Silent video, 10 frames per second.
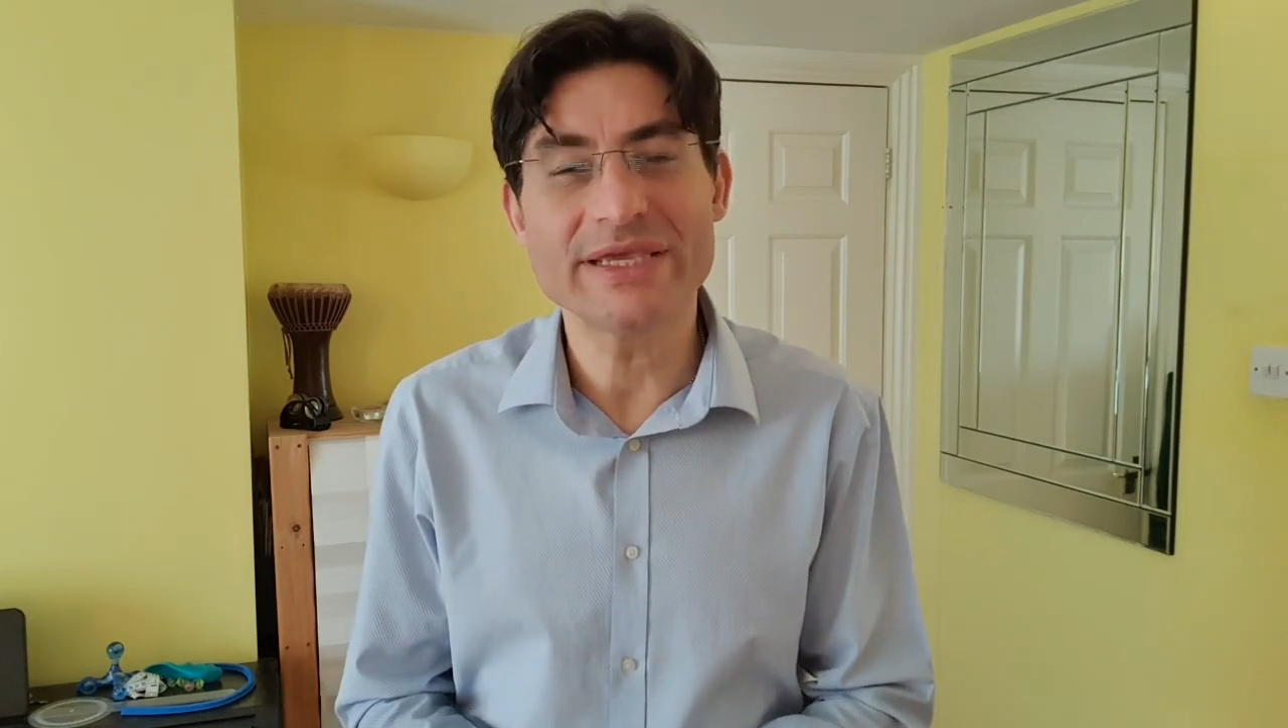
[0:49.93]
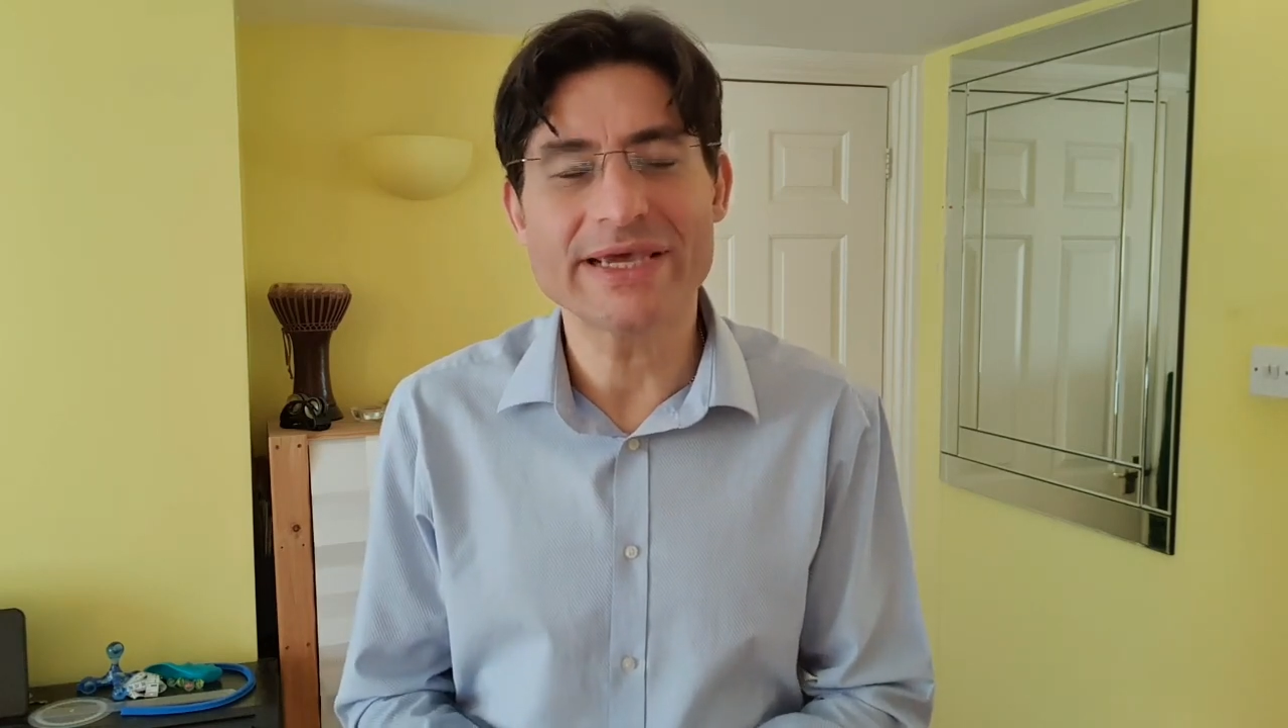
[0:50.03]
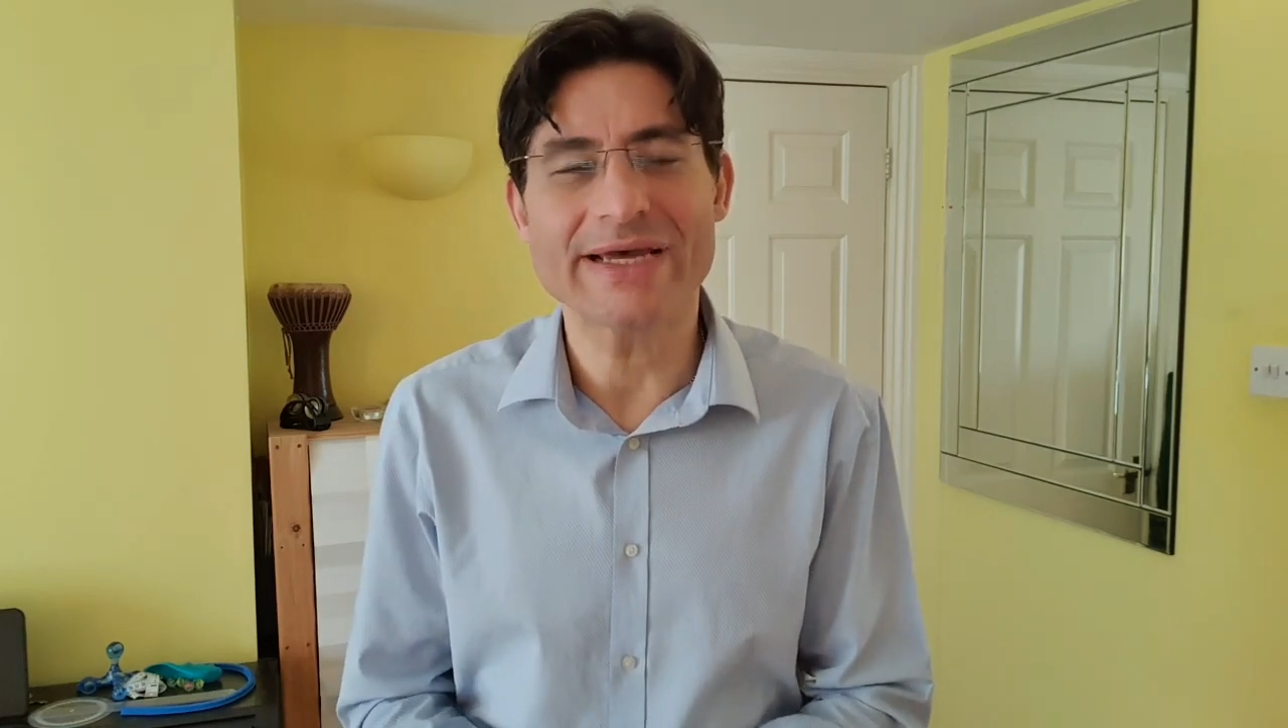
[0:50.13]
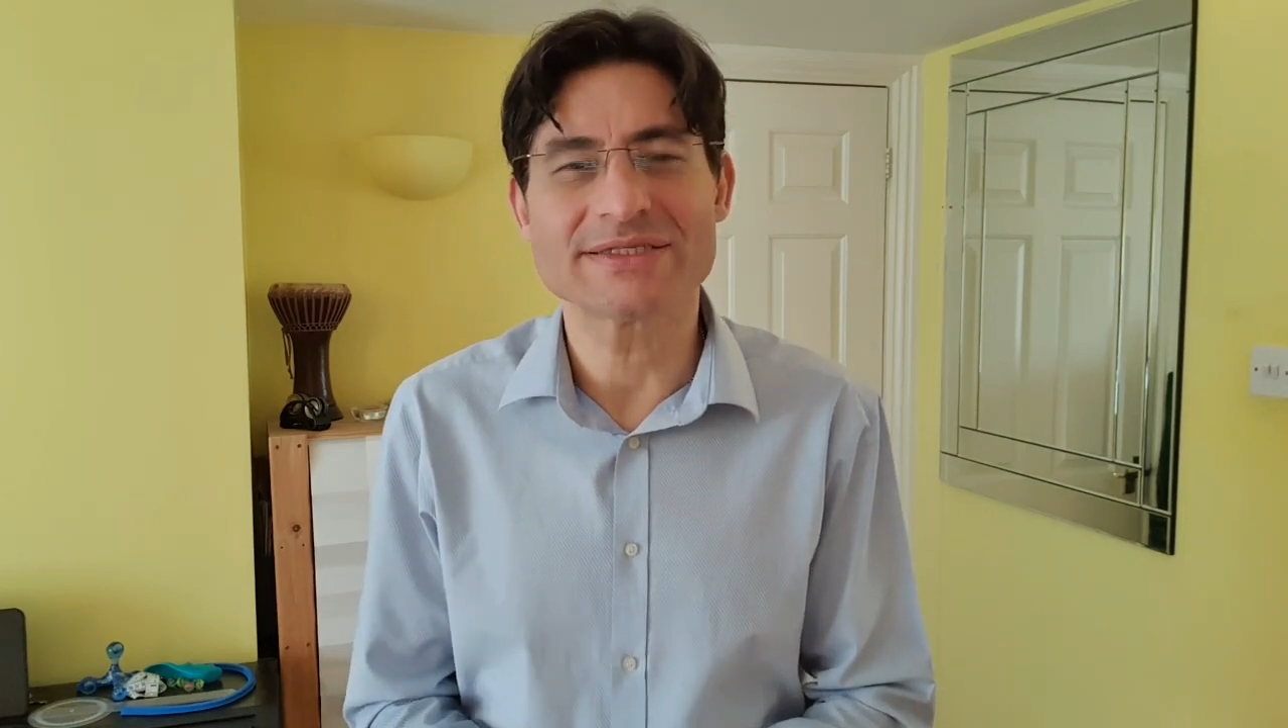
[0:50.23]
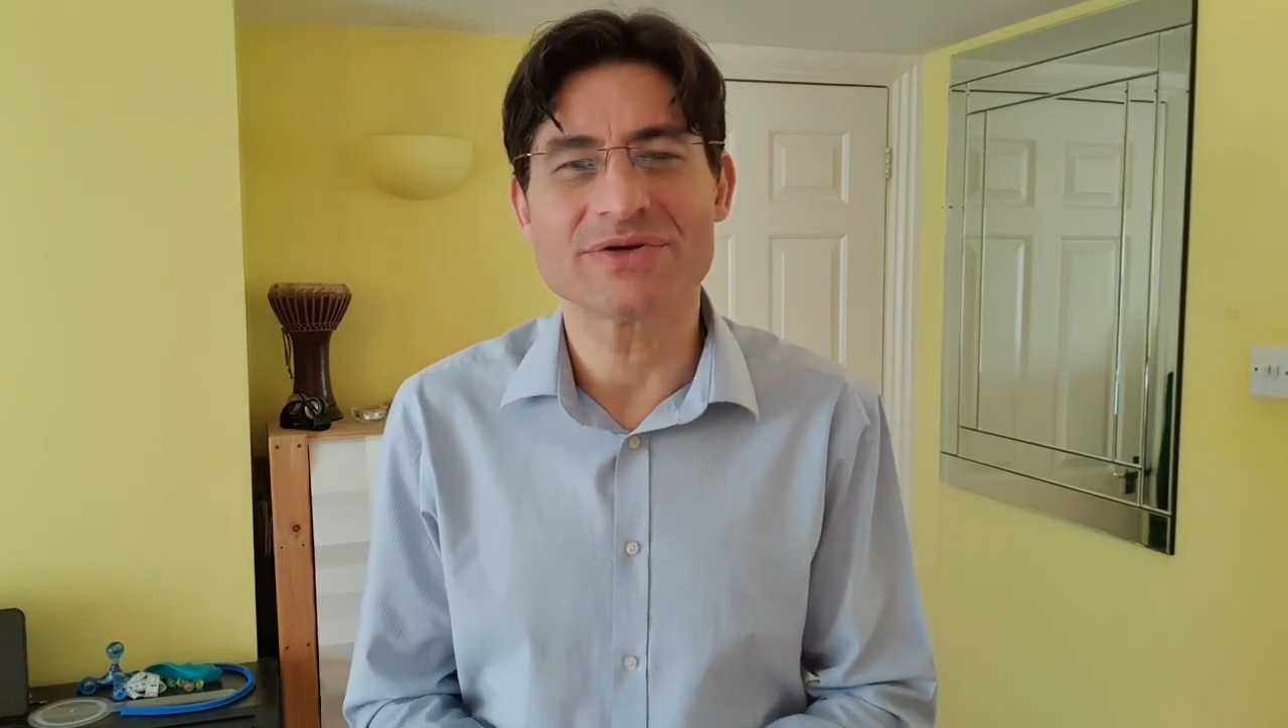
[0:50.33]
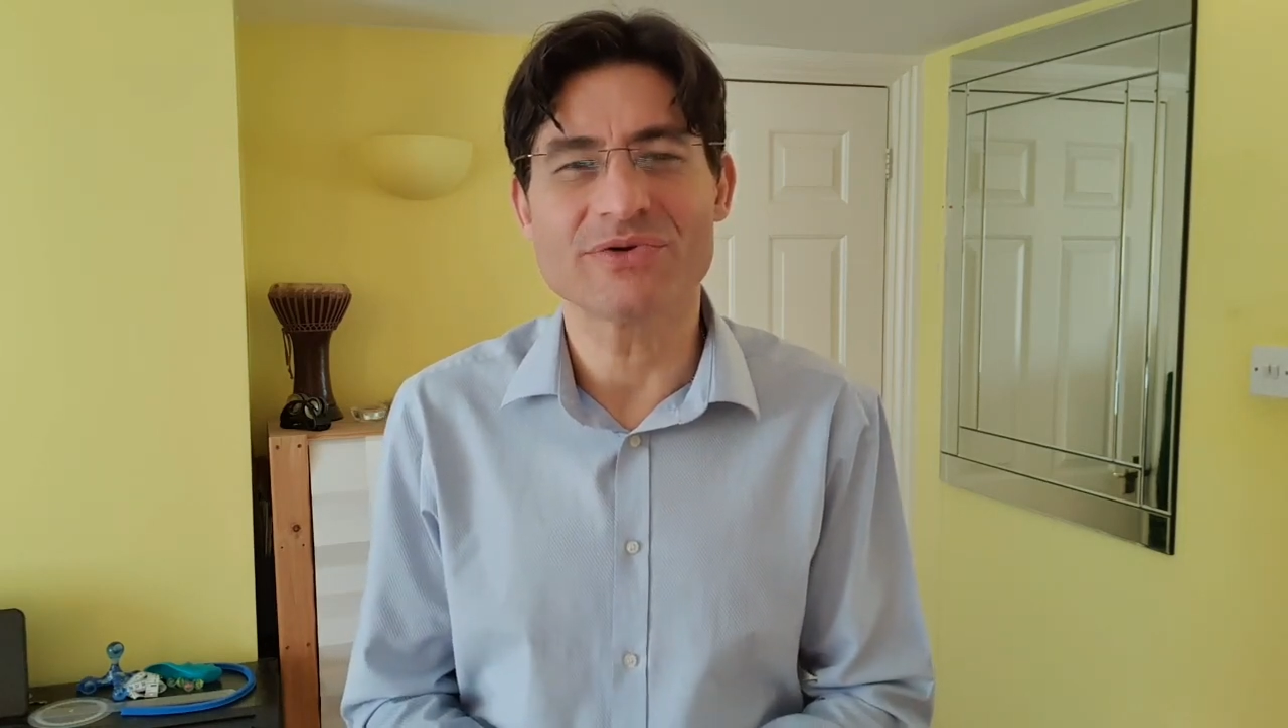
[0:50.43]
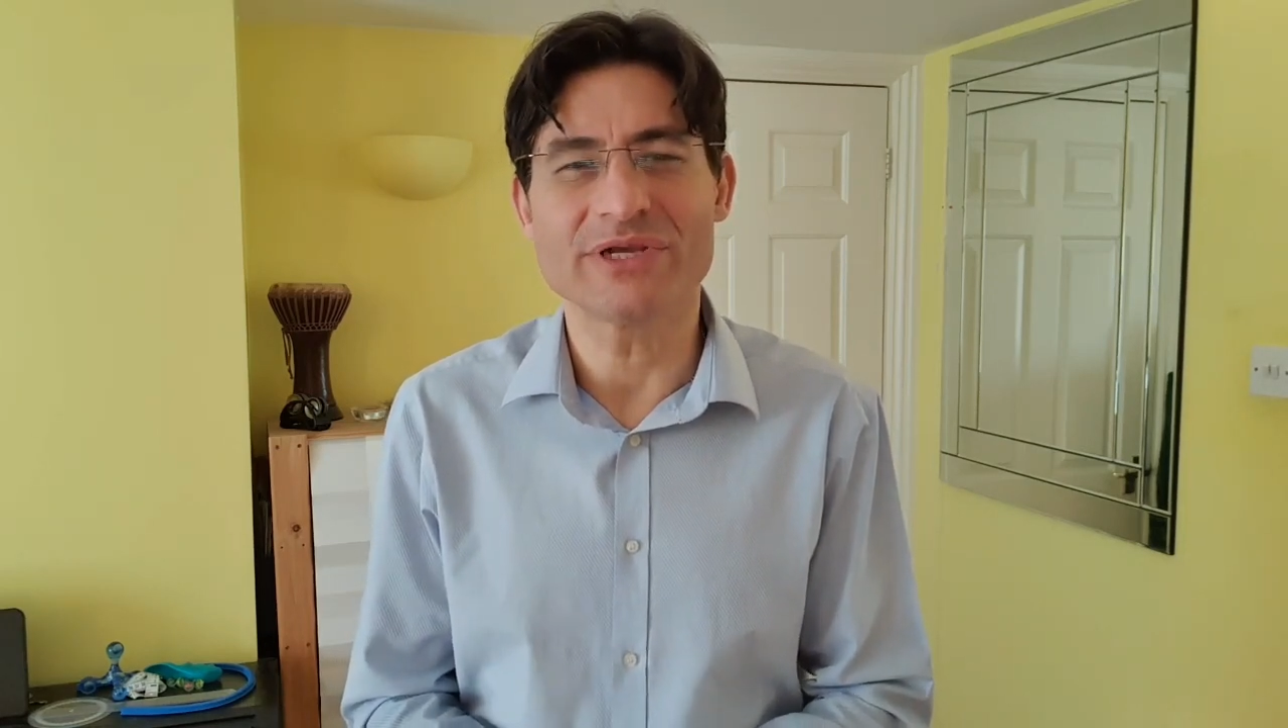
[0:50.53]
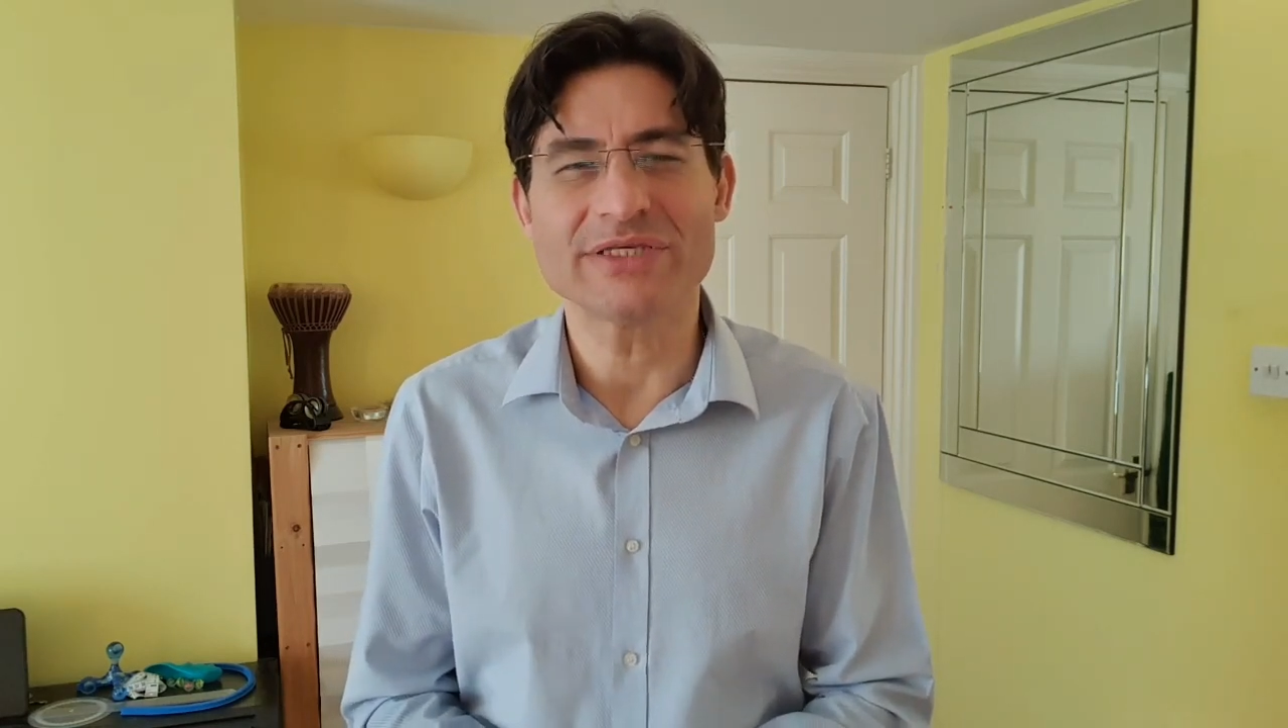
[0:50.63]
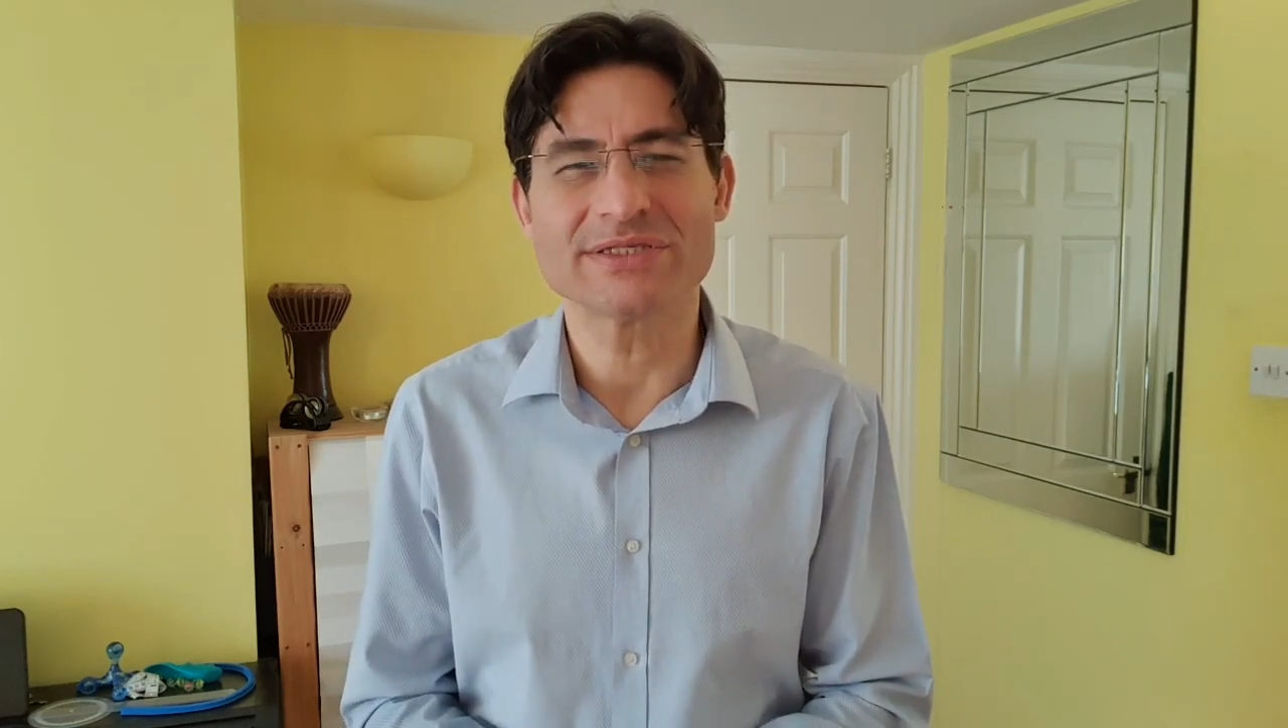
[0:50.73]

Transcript: categories.